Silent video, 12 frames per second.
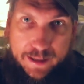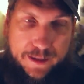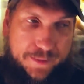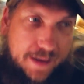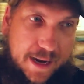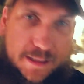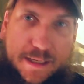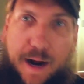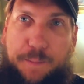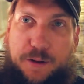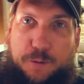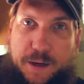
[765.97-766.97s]
in the next
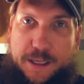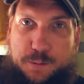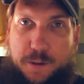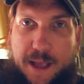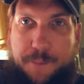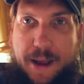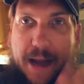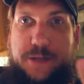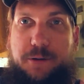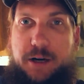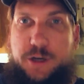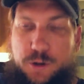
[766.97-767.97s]
couple of weeks, we'll get back
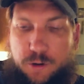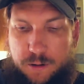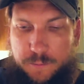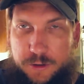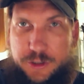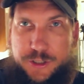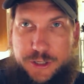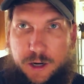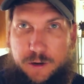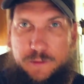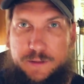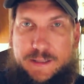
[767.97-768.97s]
to our normal
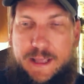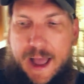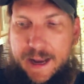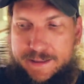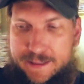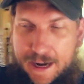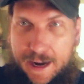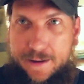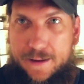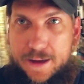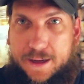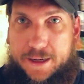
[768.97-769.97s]
shows that,
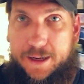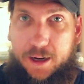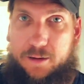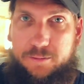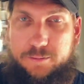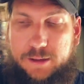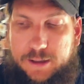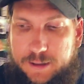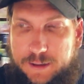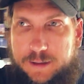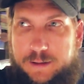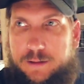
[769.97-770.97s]
you know,
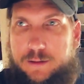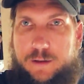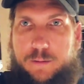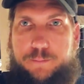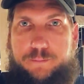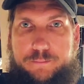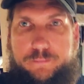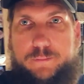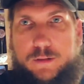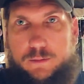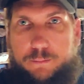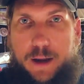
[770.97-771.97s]
a little
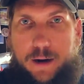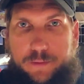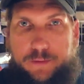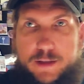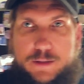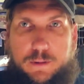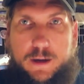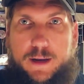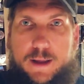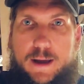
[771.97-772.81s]
better than this one.